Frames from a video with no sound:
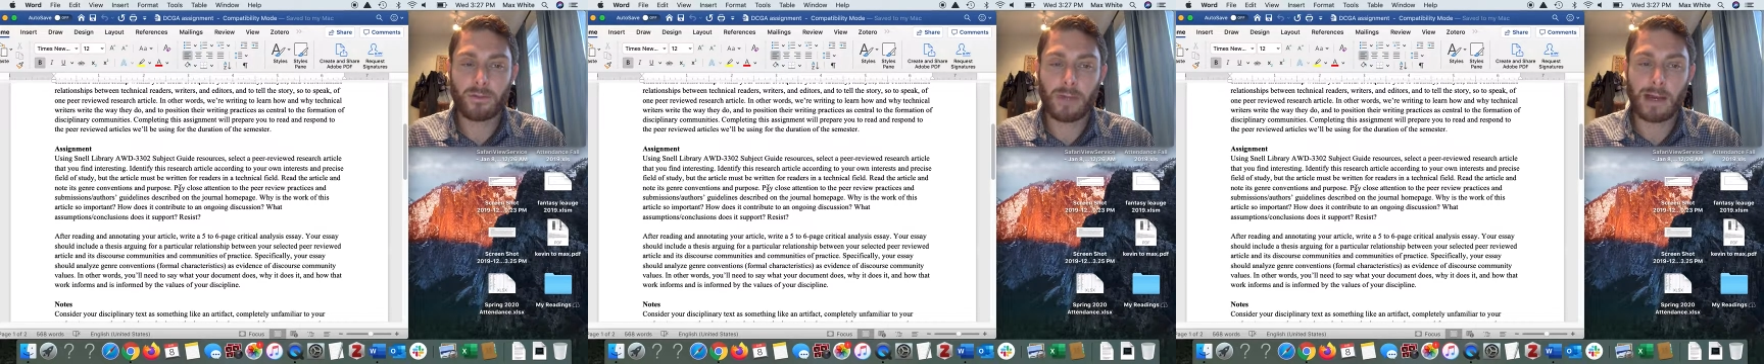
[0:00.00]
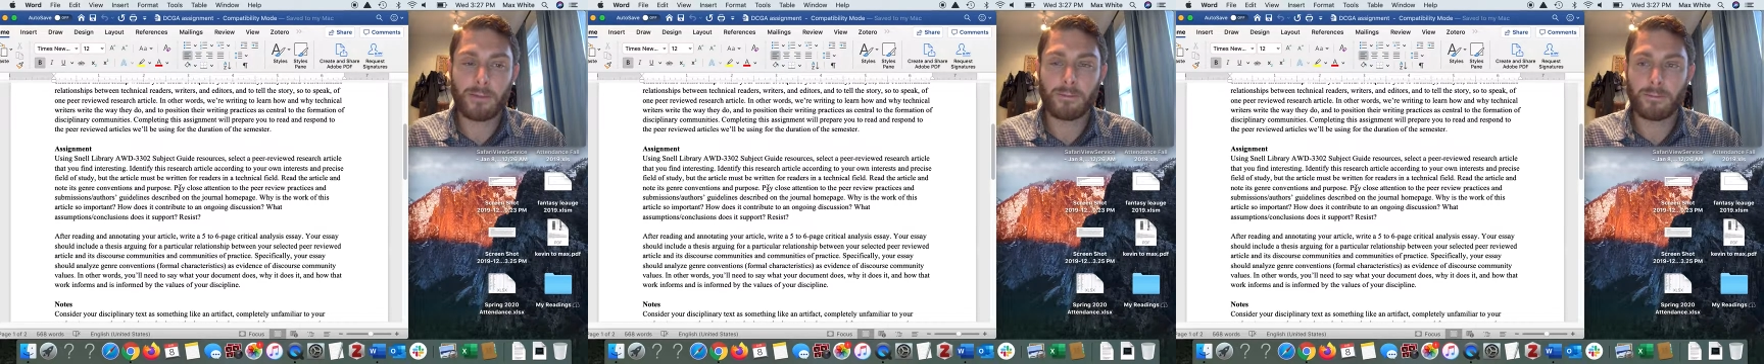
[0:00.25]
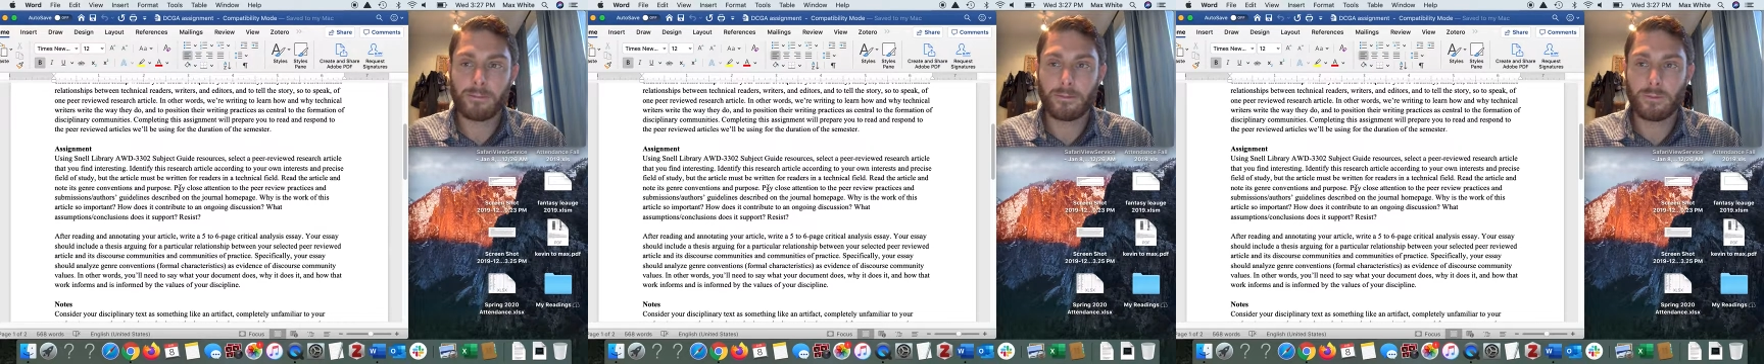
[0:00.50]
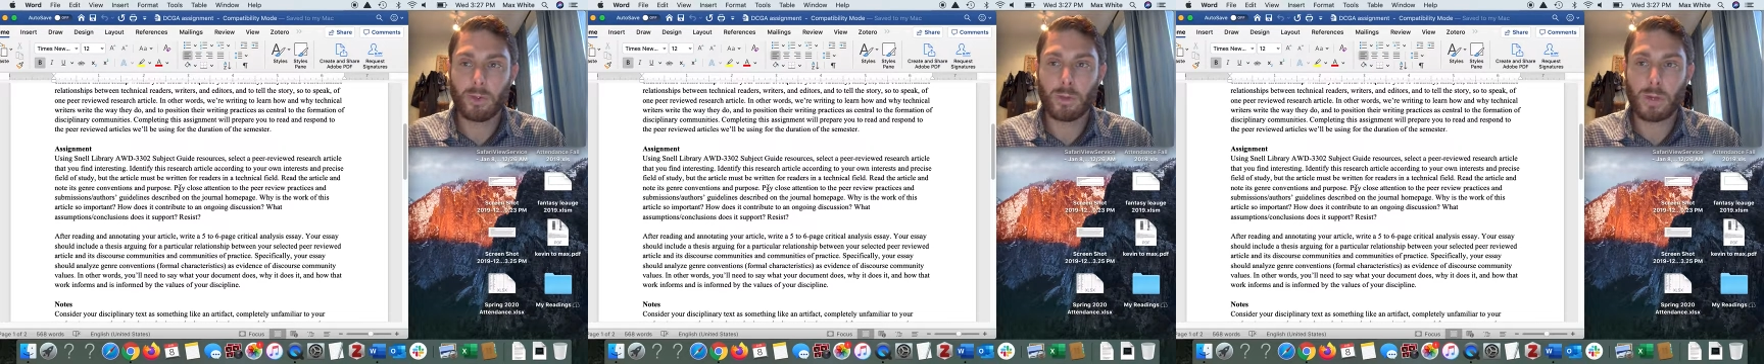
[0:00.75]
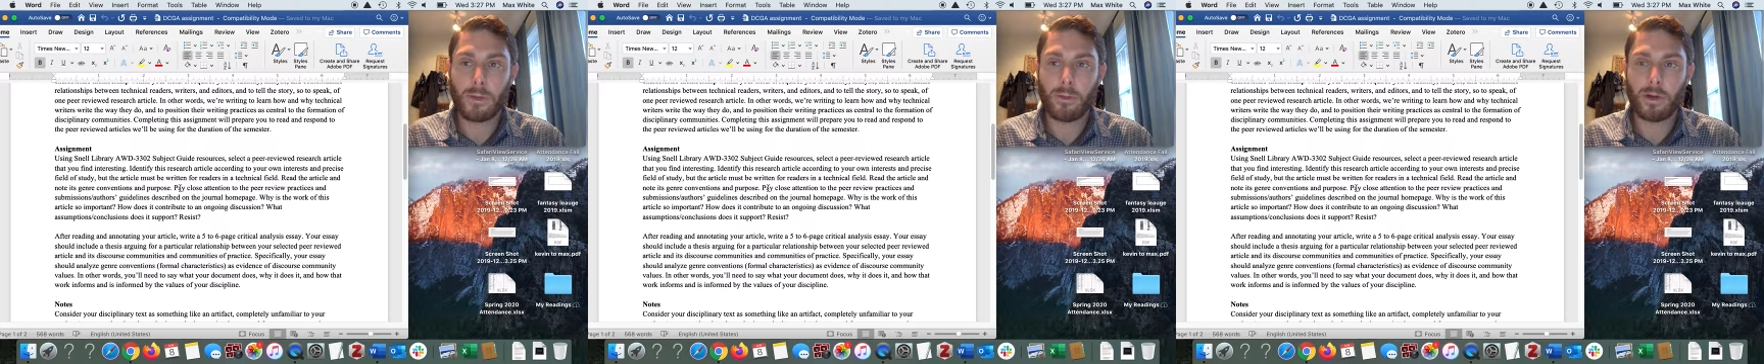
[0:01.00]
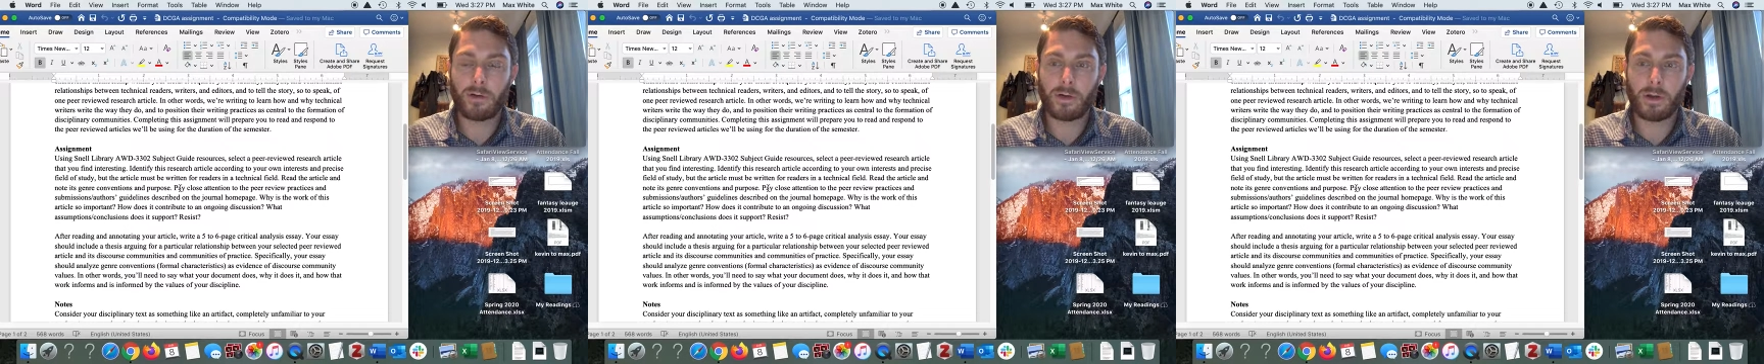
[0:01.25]
Now, you might be
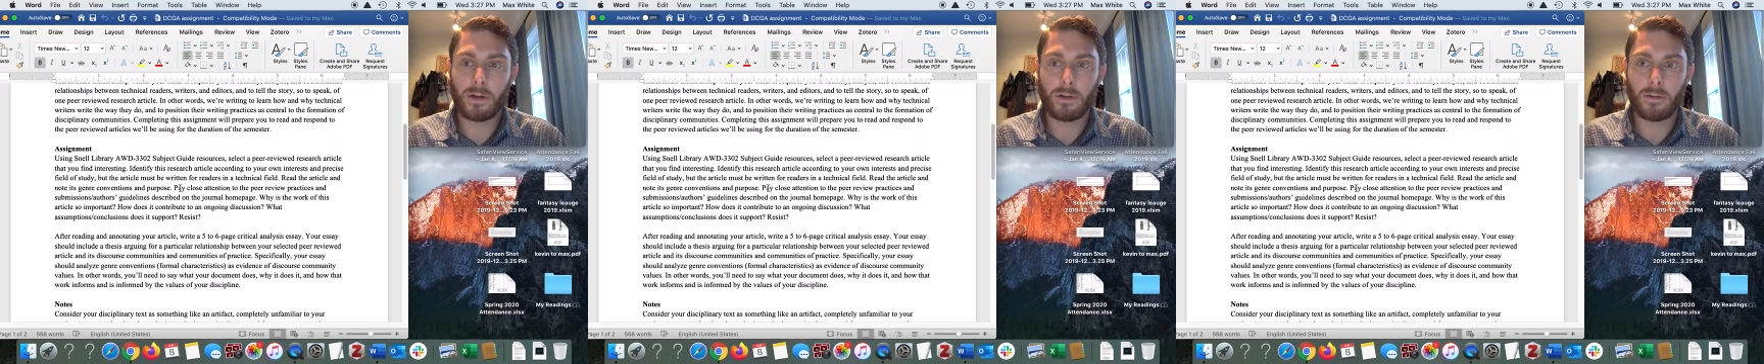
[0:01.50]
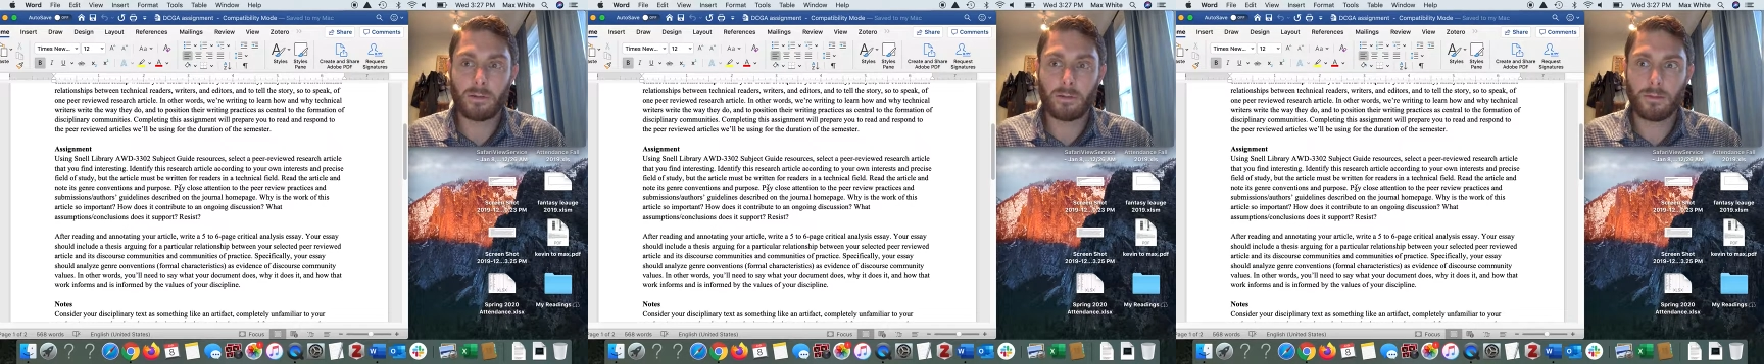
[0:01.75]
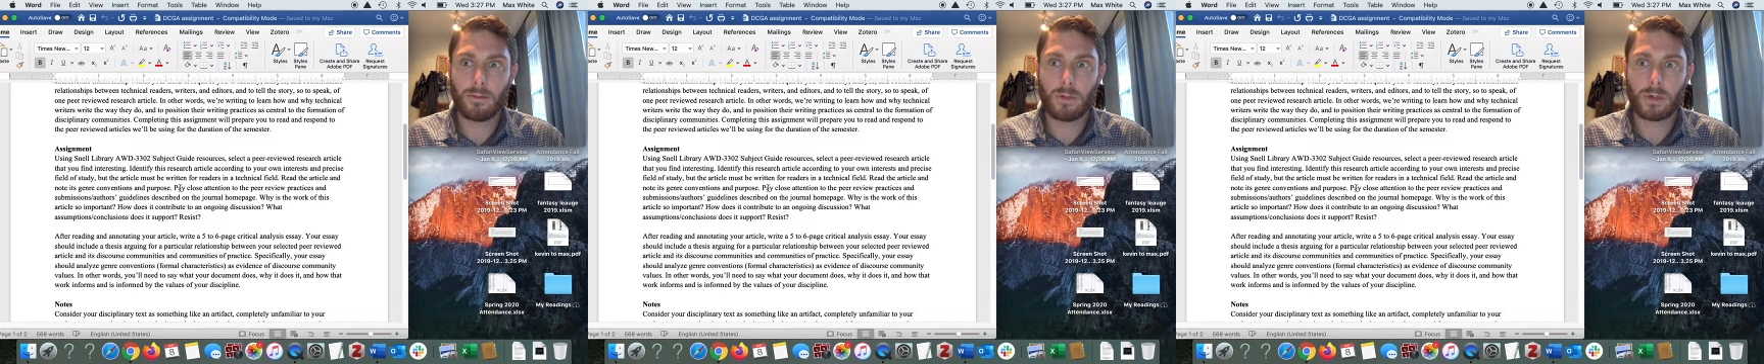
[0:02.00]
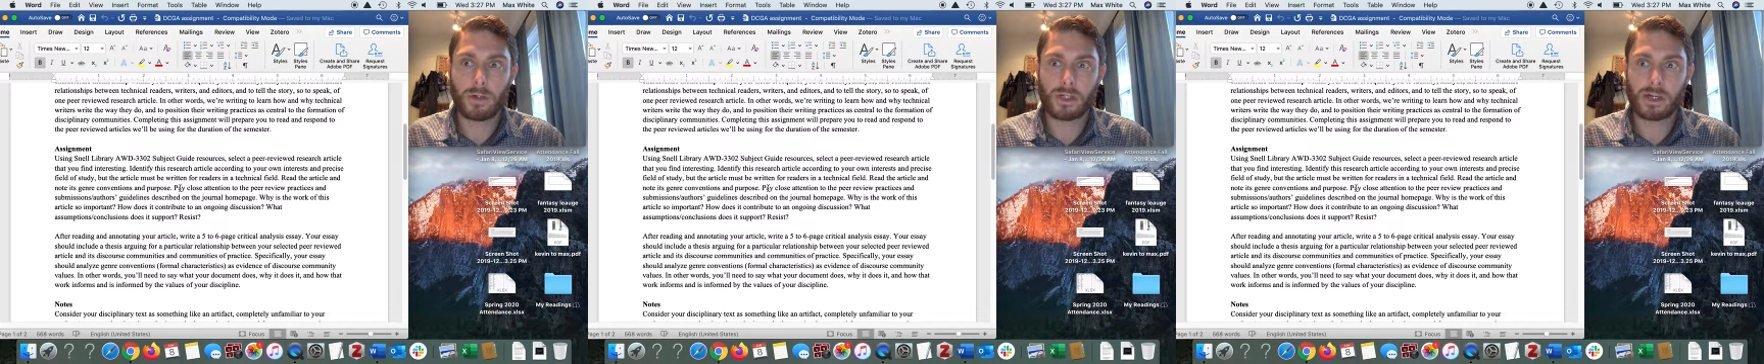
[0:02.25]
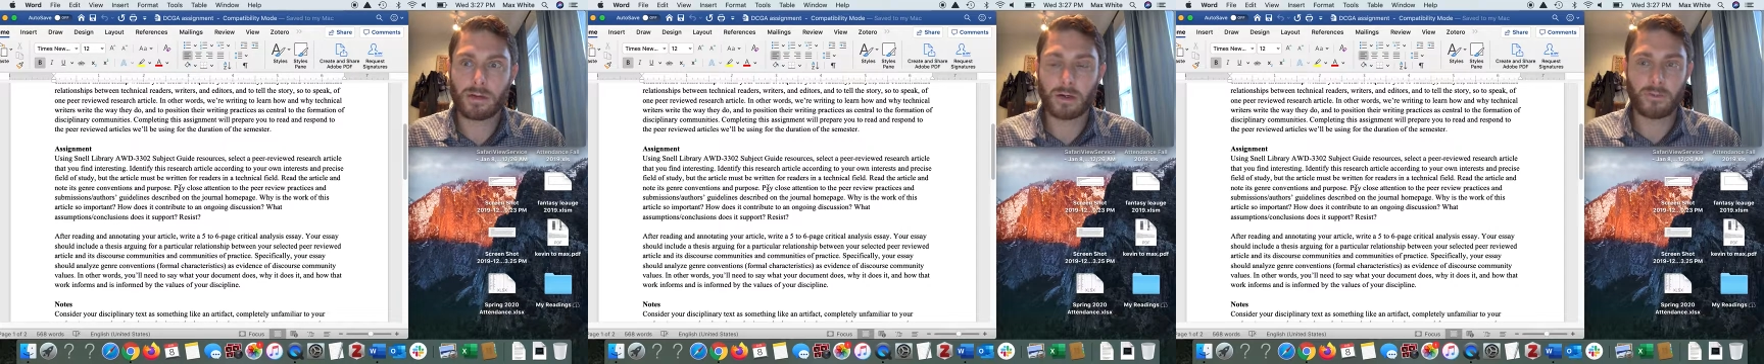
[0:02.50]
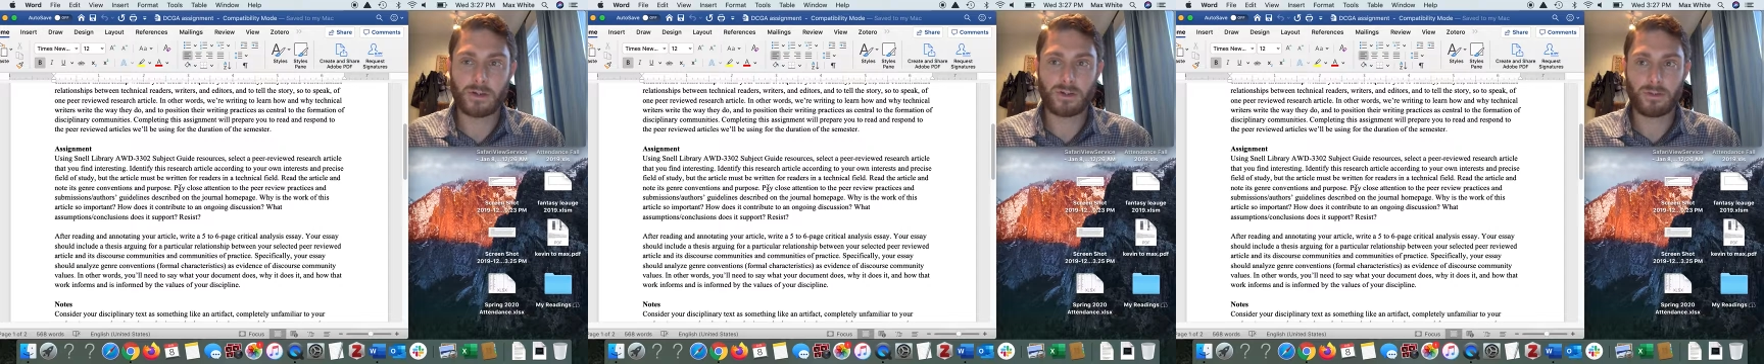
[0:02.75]
wondering, what are genre
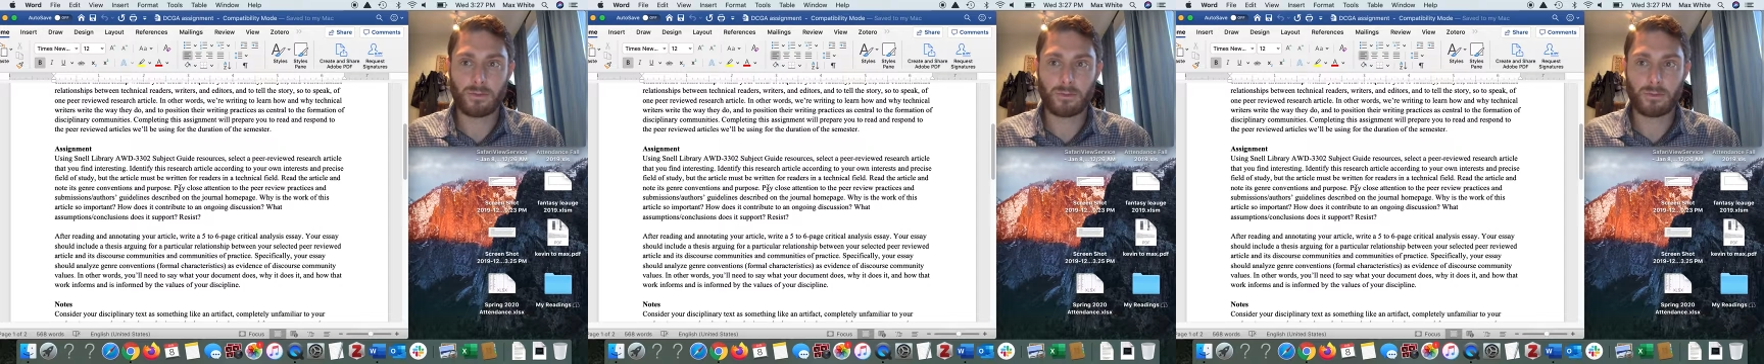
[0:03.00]
conventions?